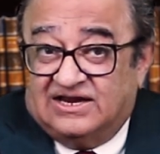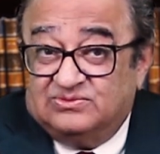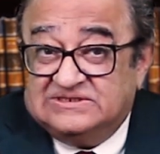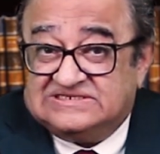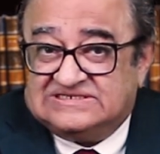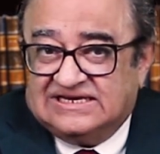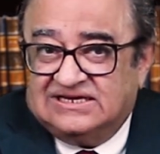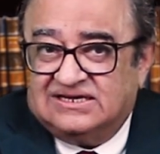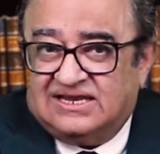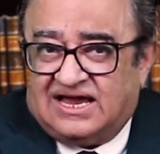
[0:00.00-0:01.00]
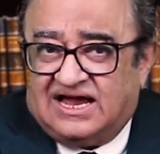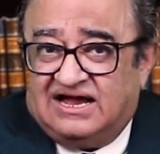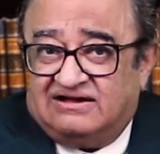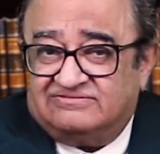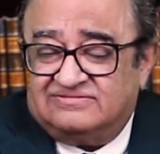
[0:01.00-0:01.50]
and we still
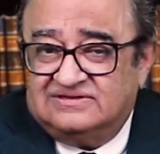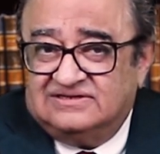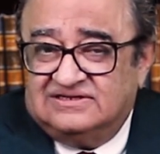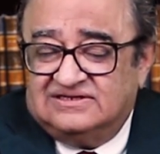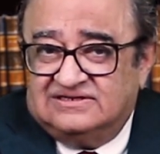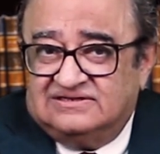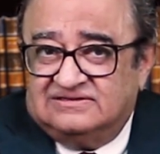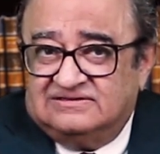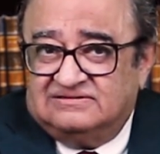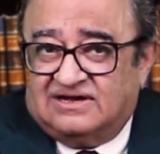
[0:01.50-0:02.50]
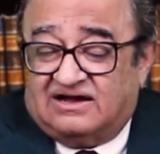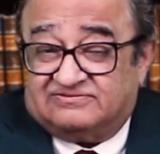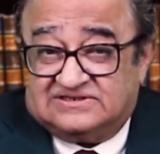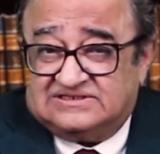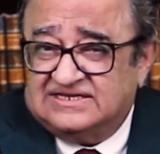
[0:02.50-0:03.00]
have,
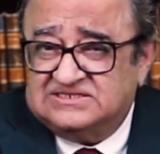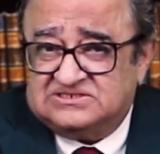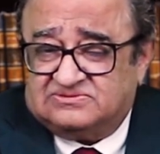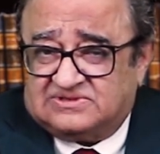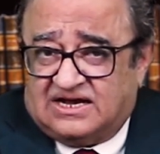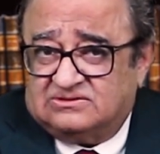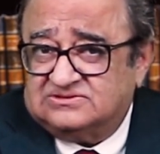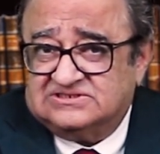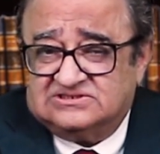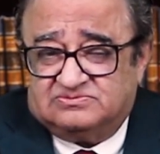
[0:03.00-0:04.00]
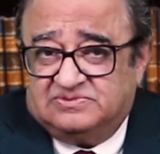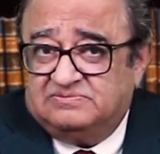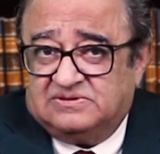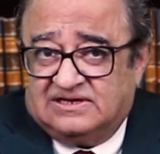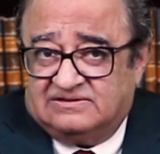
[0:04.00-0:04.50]
after tens of thousands of
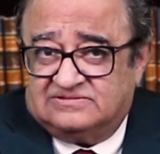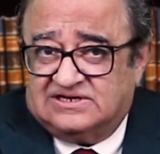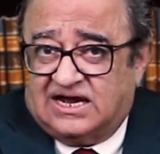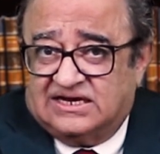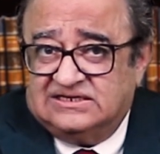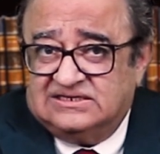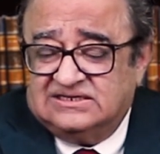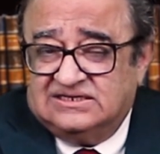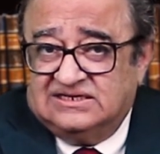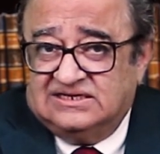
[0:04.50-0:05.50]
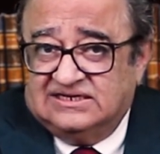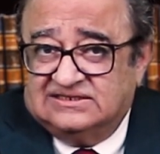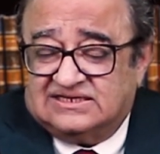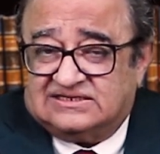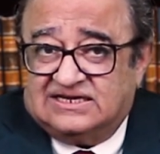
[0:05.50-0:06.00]
people have died
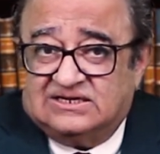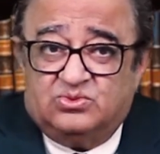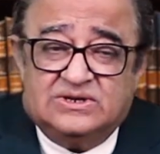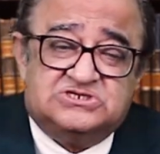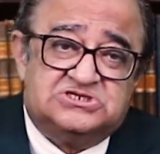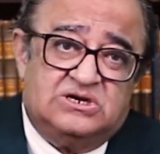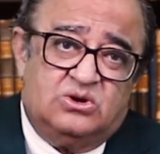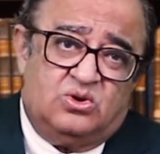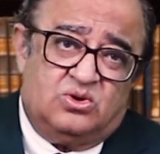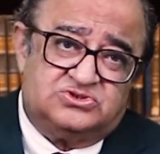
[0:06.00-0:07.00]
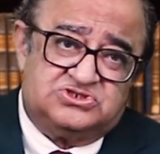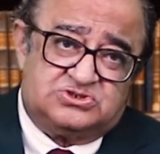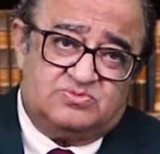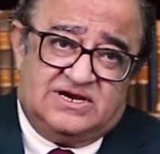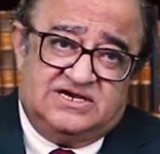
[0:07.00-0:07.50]
in that adventure
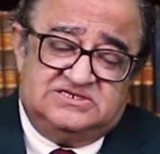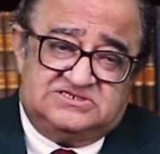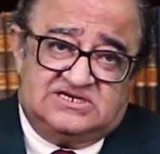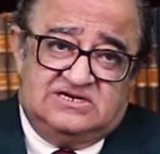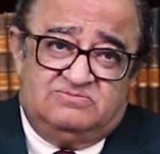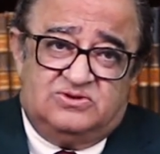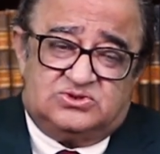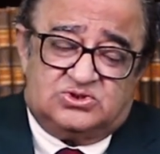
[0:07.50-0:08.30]
launched by Zede